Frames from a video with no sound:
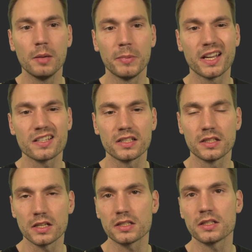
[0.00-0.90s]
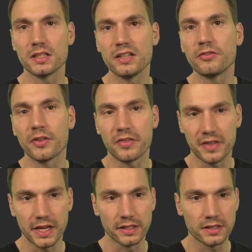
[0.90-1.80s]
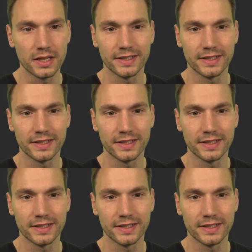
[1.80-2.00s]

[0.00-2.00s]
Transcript: because it does different things.